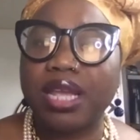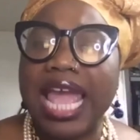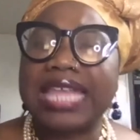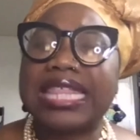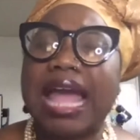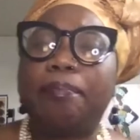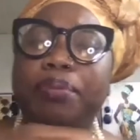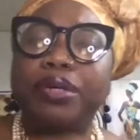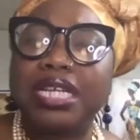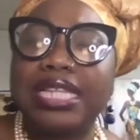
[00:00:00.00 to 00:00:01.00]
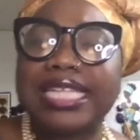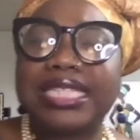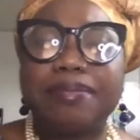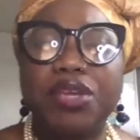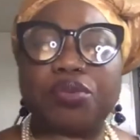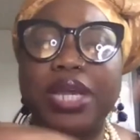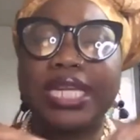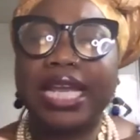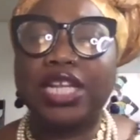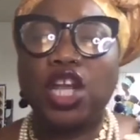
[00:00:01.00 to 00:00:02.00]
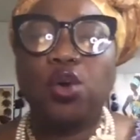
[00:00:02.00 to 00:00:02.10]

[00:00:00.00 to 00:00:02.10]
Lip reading: And that book led to me reading